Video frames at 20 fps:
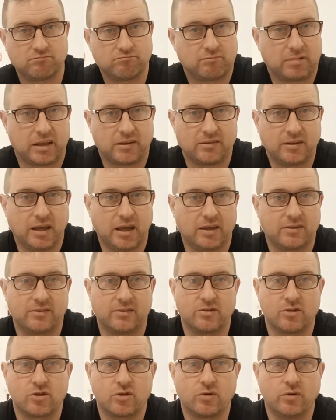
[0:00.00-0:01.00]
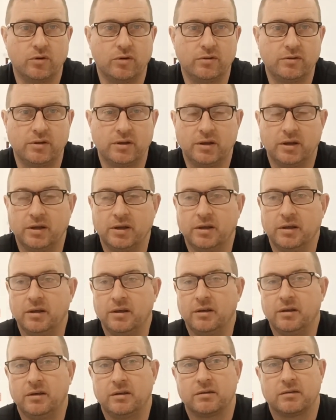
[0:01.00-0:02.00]
That's it, it's insured.
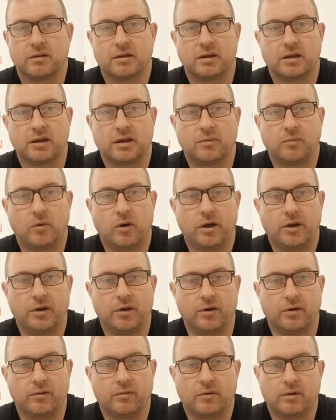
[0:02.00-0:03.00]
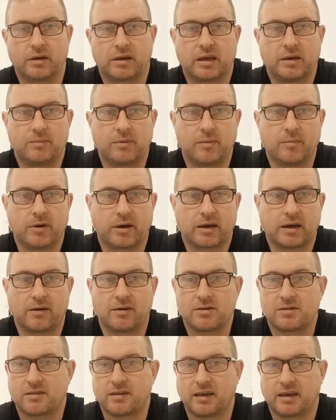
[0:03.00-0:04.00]
Why not? Keep it in my
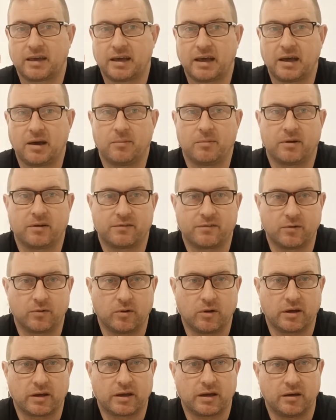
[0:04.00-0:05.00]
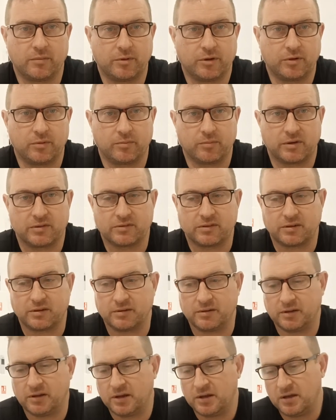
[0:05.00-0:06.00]
garage, take it out when I feel like it. I'm a
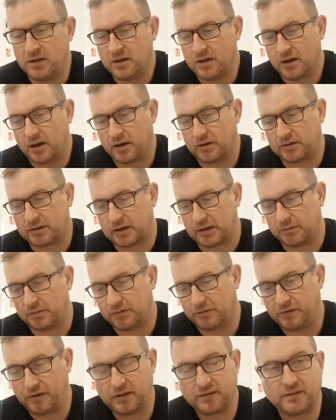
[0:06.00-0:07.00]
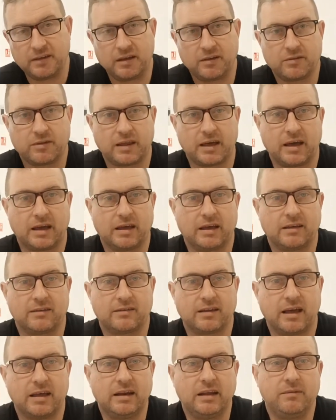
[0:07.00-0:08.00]
non-resident. Okay, well, the first thing is that
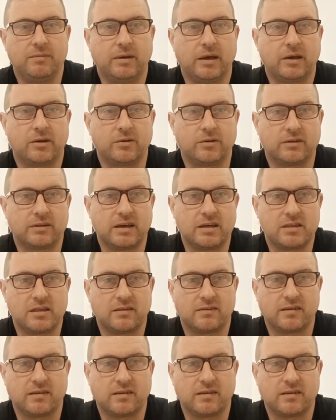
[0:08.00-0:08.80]
is any vehicle, the